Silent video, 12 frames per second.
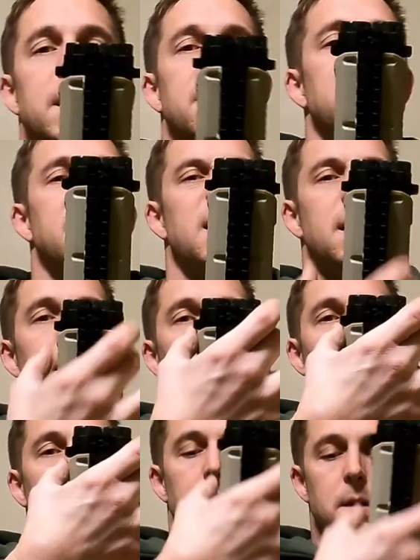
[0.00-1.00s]
thick
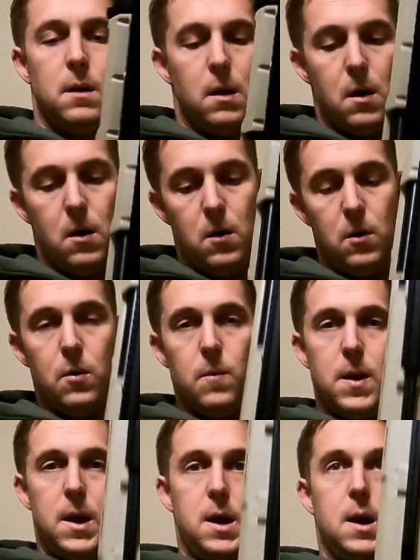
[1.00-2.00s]
all the
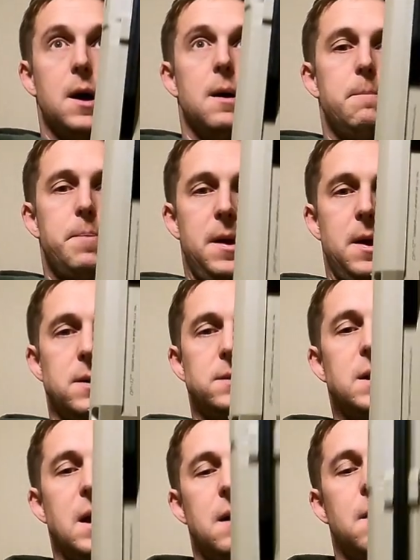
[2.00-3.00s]
way up and
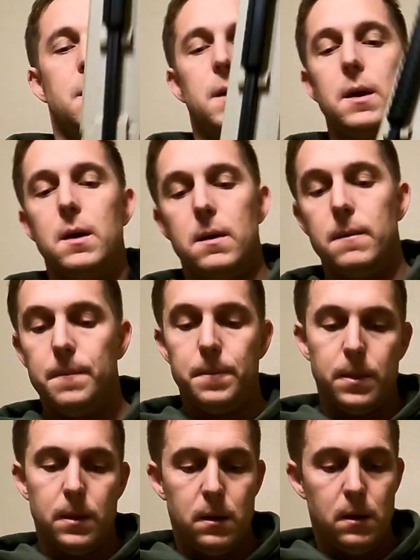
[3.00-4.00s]
down the gun,
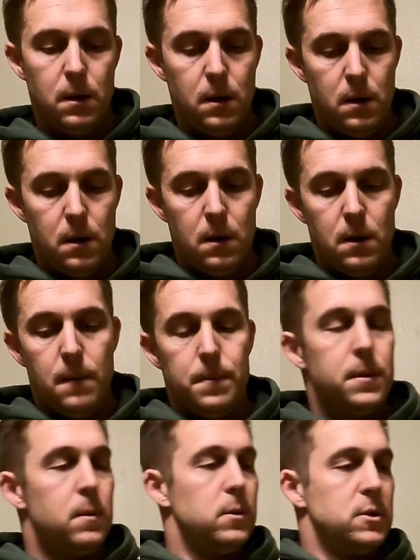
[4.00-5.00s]

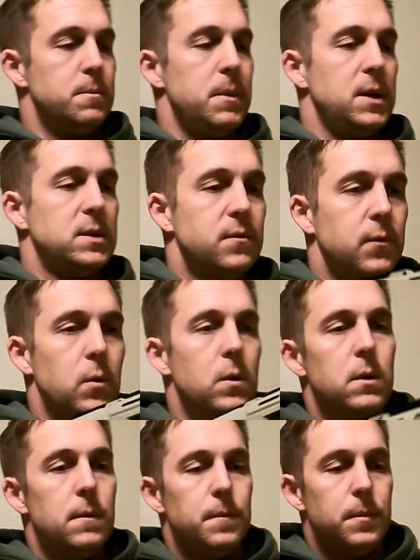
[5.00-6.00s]
which makes
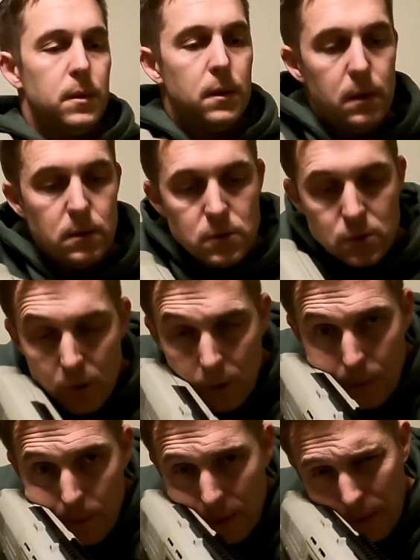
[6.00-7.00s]
for
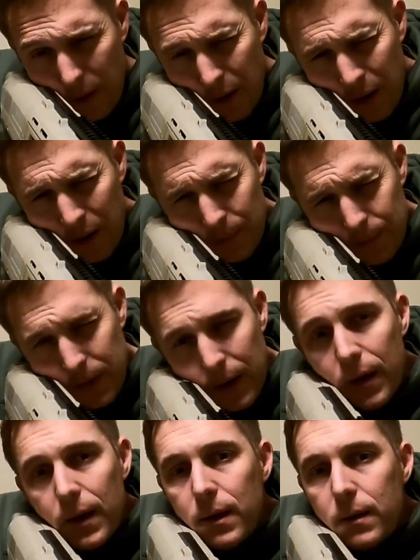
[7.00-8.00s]
shouldering the gun
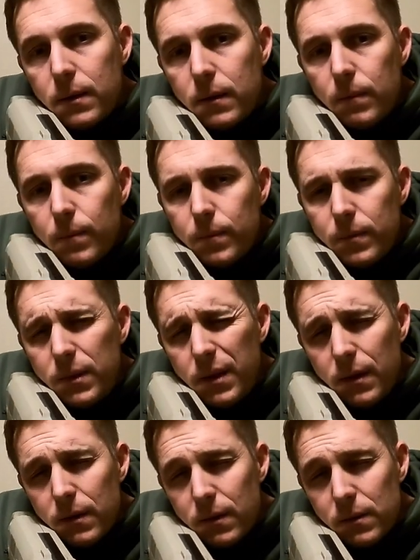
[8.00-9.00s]
and getting a
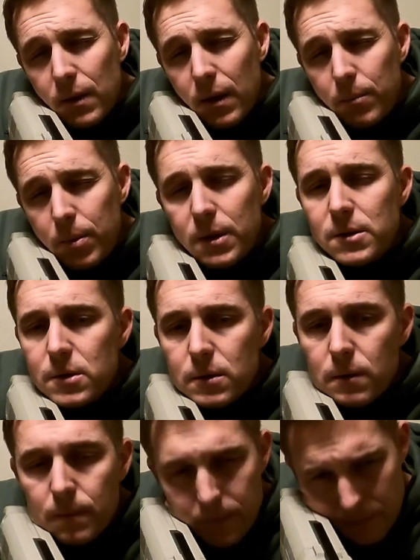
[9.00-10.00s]
decent side
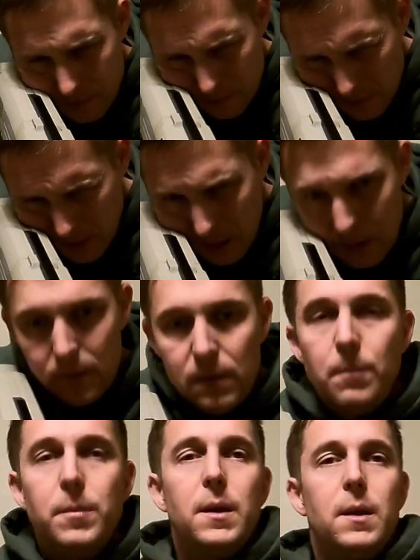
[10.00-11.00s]
picture on
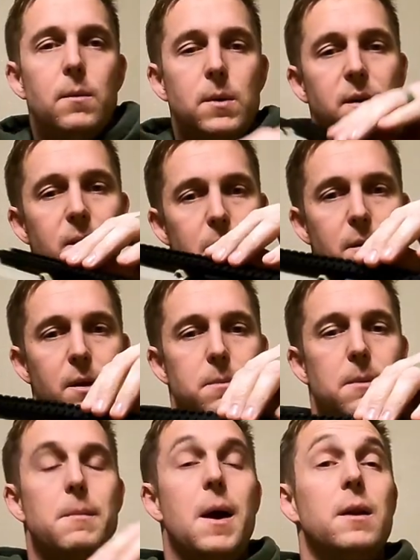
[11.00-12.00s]
something that would typically be
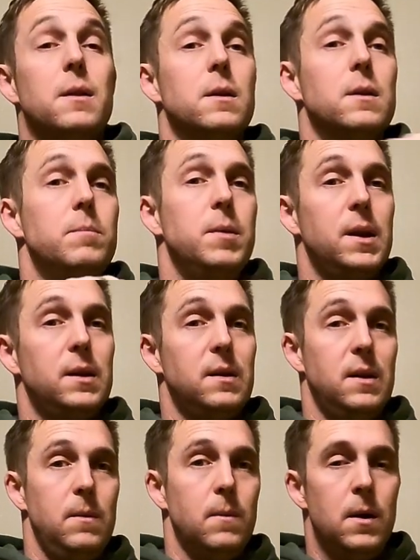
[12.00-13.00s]
mounted on a
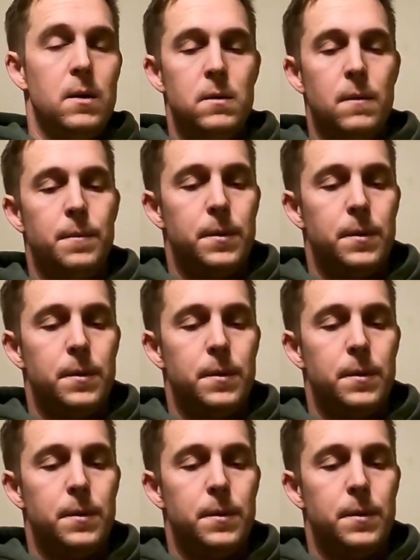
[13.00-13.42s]
Picatinny rail